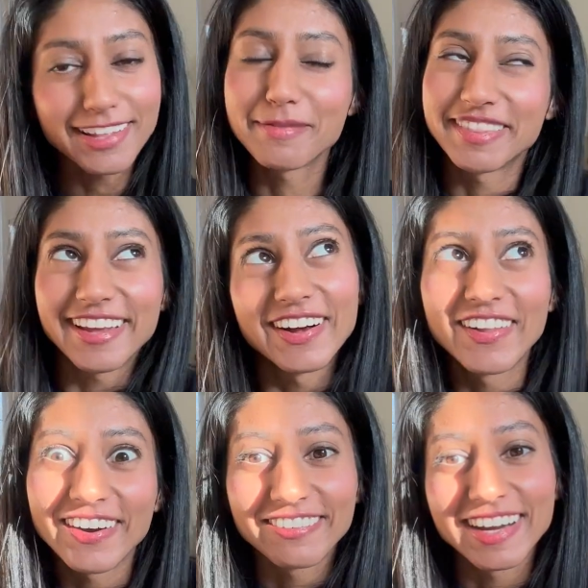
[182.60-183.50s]
I mean, they all
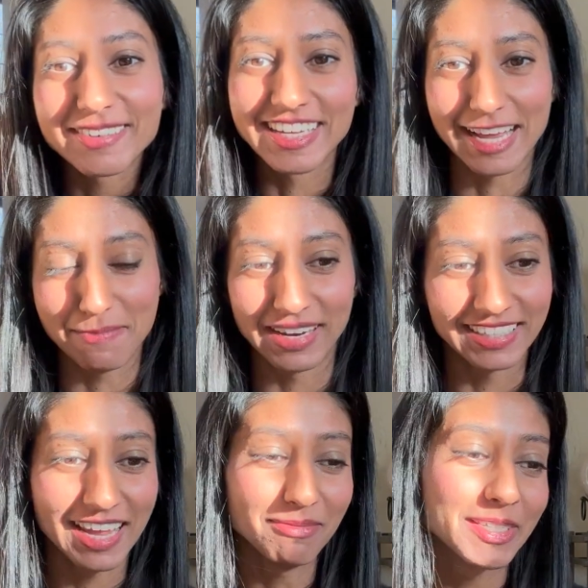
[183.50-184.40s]
are, right? Because I picked
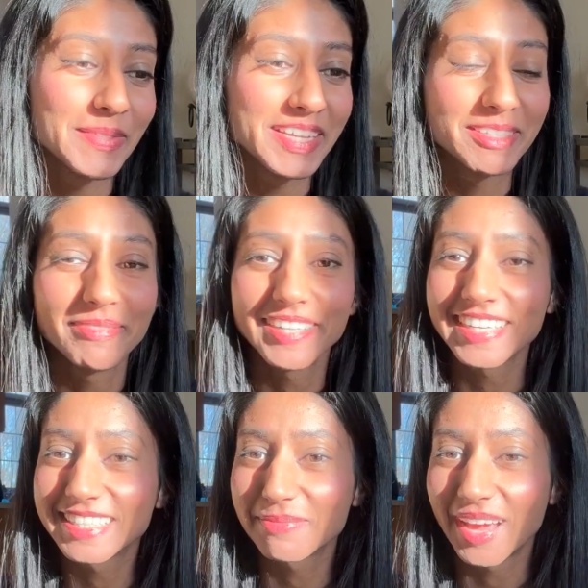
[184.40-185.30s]
them. So this book
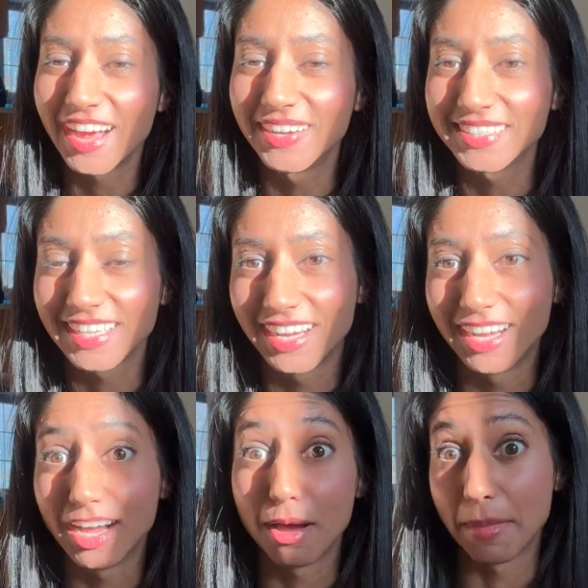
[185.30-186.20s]
is about
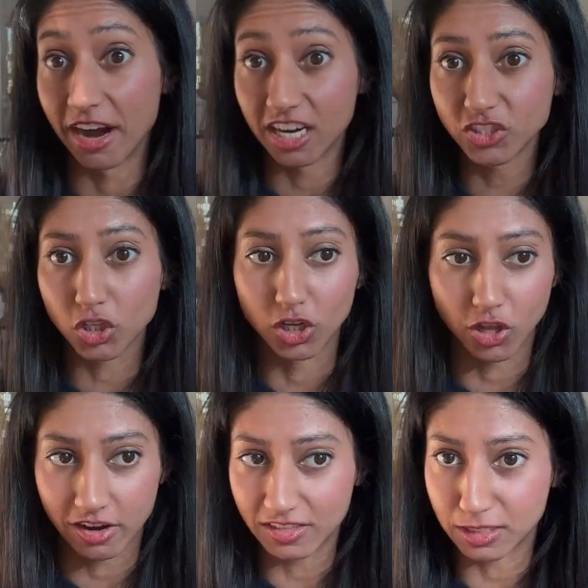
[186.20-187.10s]
a marriage. A
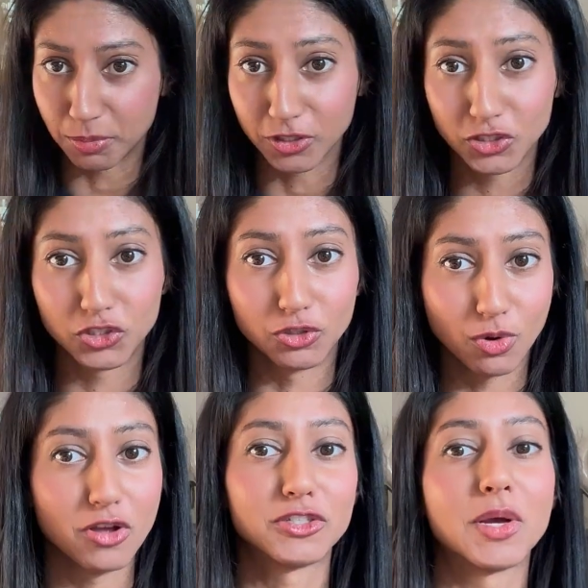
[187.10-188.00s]
lot of these books do
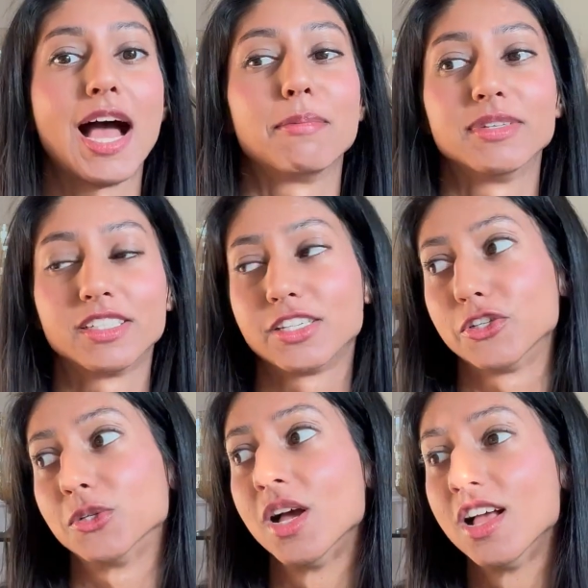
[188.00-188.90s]
also happen
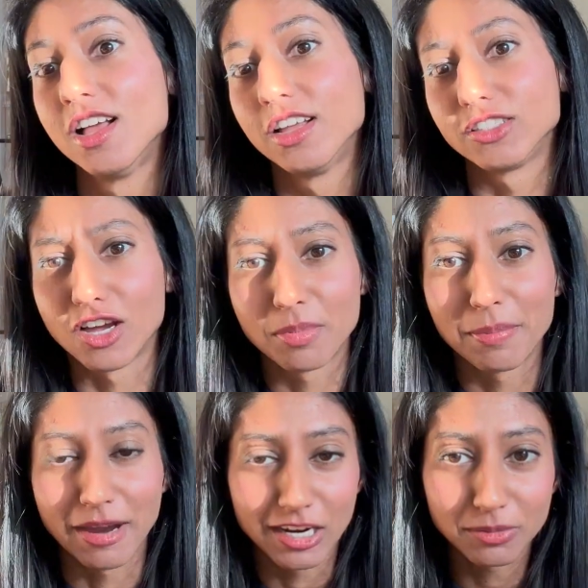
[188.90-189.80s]
to talk about
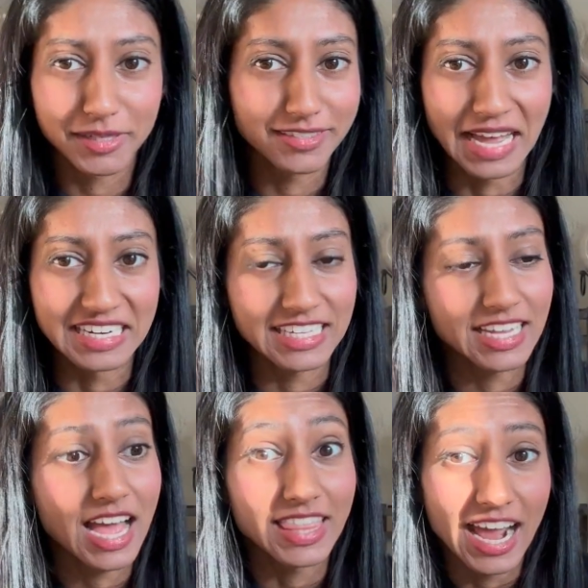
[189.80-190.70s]
marriage, because that
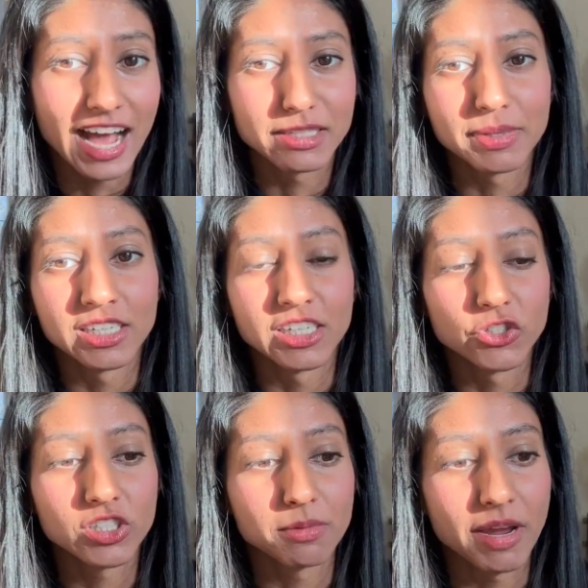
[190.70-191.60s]
has been an
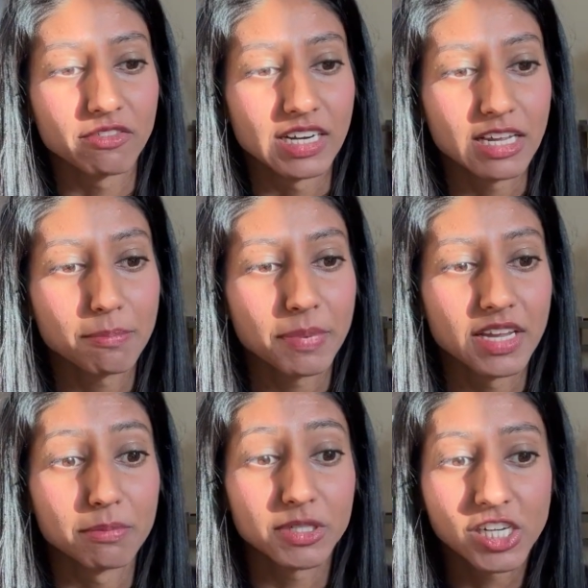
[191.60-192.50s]
interest in my reading. But
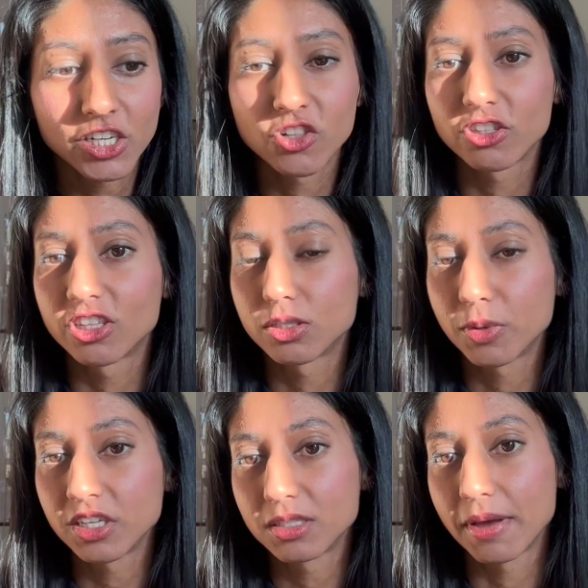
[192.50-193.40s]
in particular, this
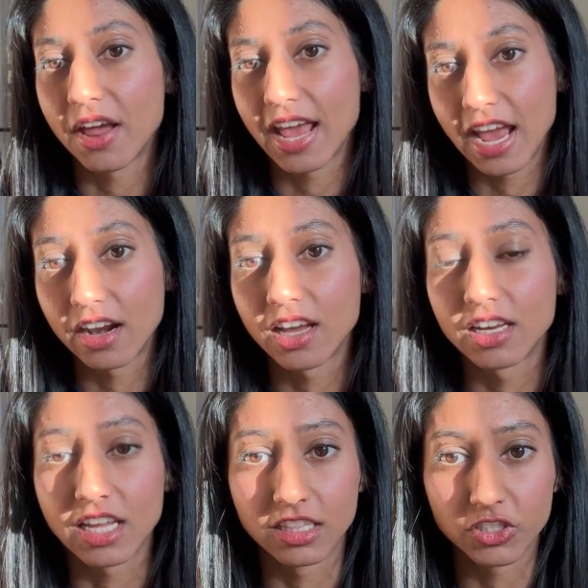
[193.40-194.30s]
book is about Anna, an
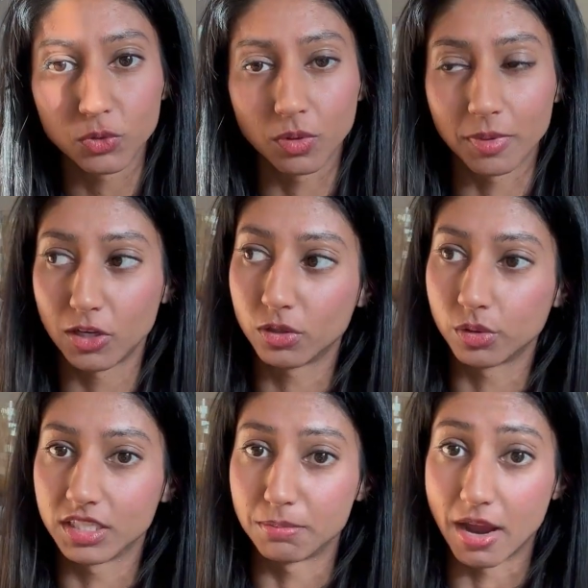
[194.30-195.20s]
English woman who
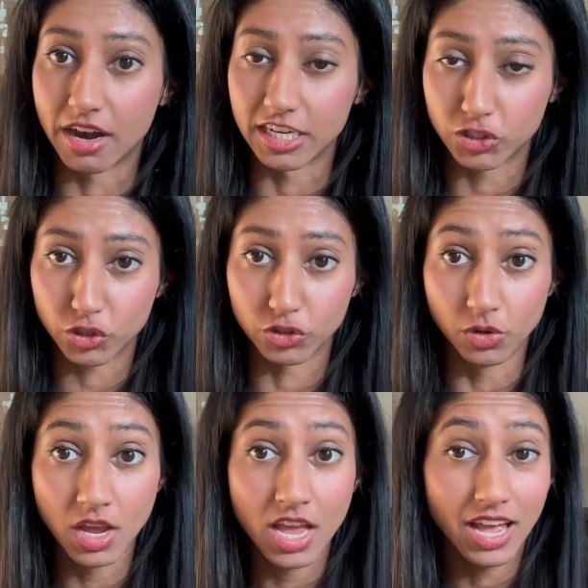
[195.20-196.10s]
is married to
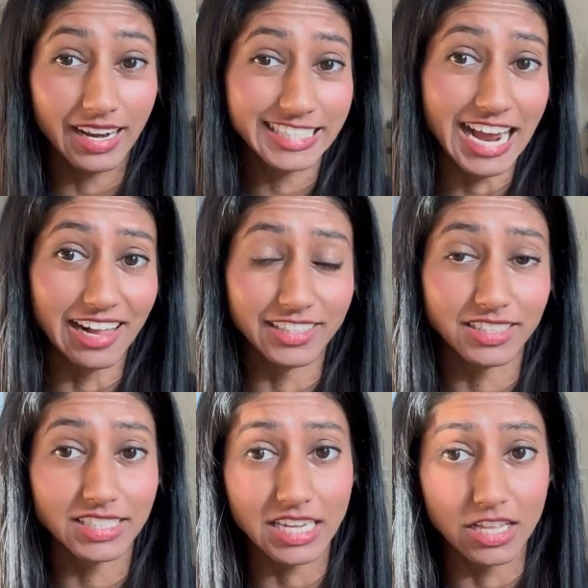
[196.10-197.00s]
an
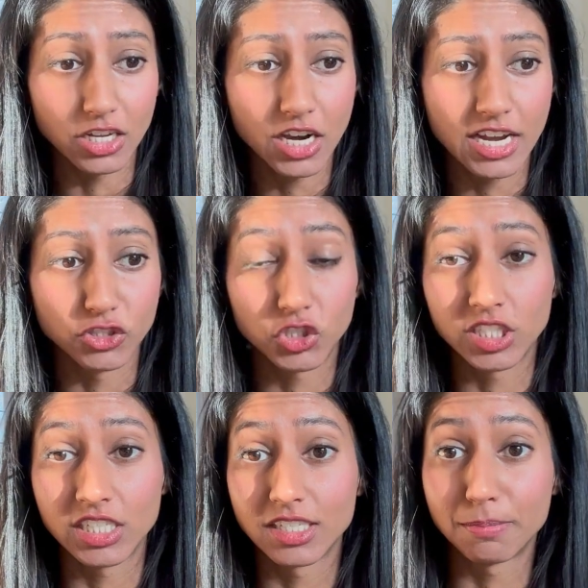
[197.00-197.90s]
Italian sailor, and
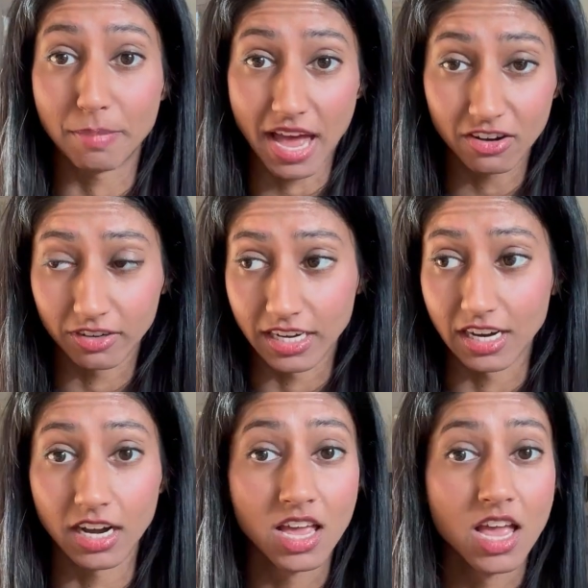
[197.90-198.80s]
she is
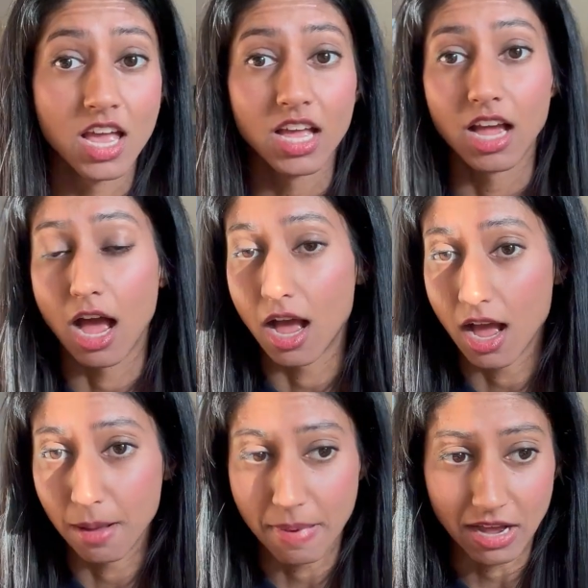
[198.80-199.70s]
bedridden,
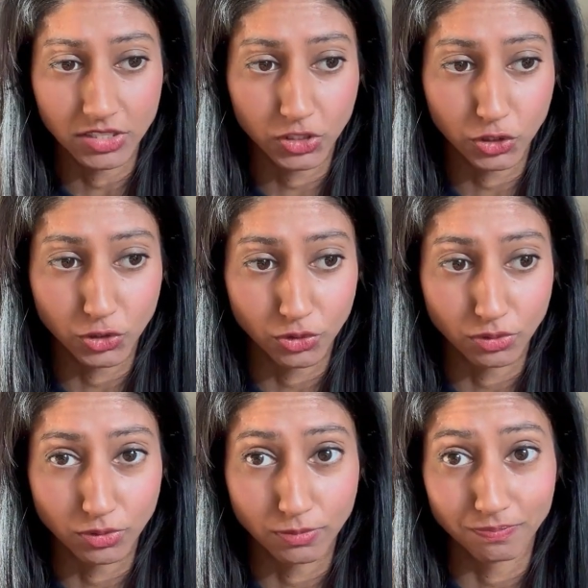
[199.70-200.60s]
about
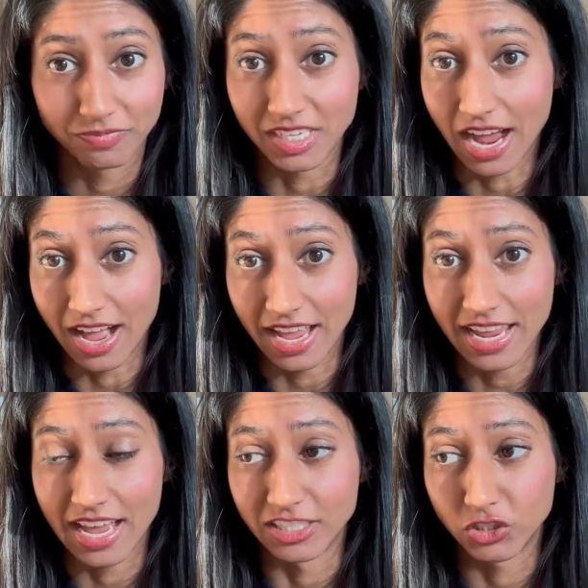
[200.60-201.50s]
to die,
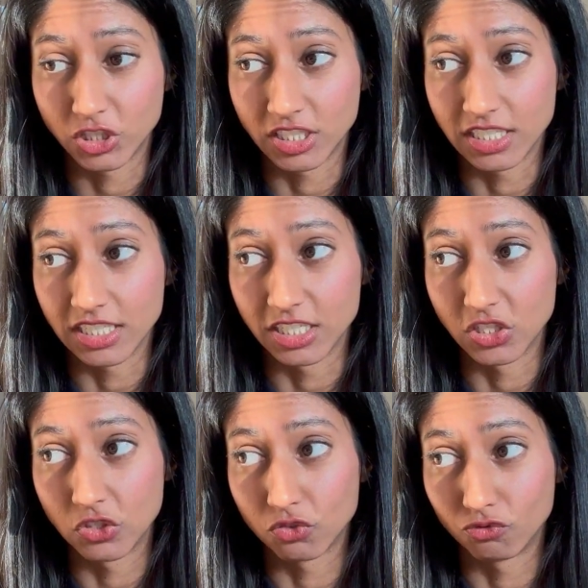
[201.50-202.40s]
and she
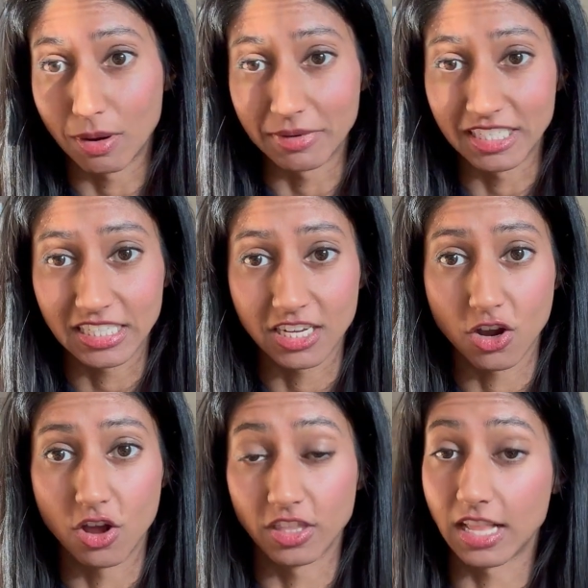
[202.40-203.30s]
is reminiscing
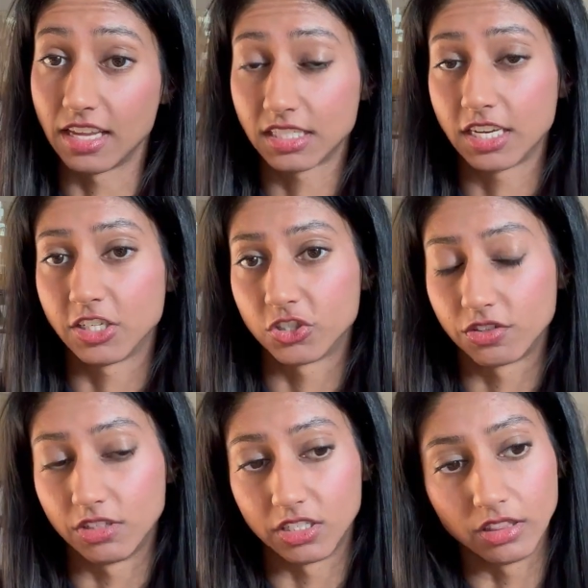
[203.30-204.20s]
on the last 10 years
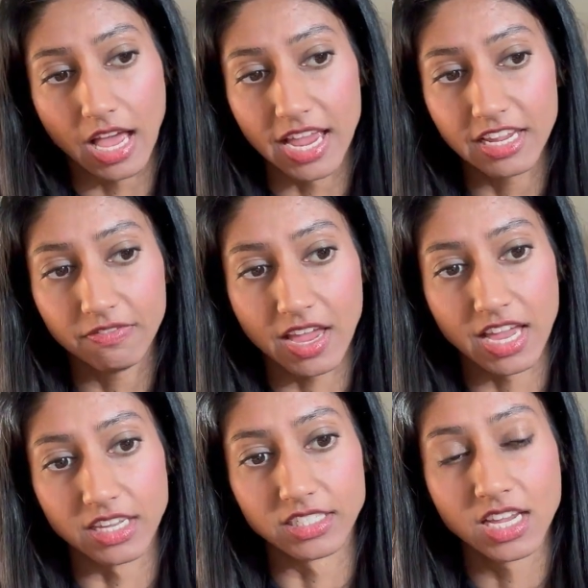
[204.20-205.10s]
of their life
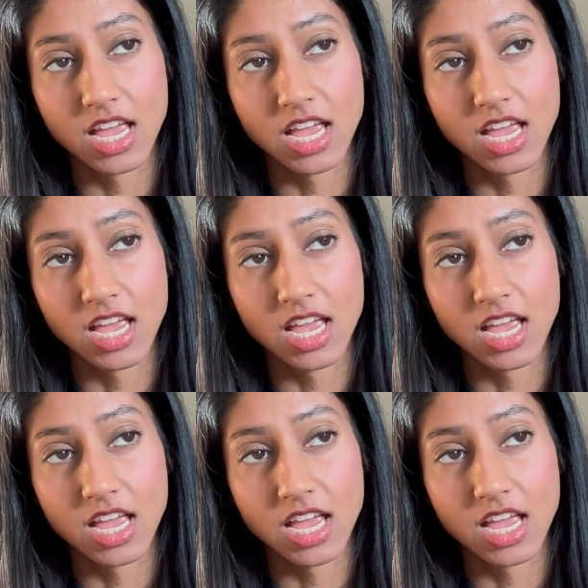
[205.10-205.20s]
and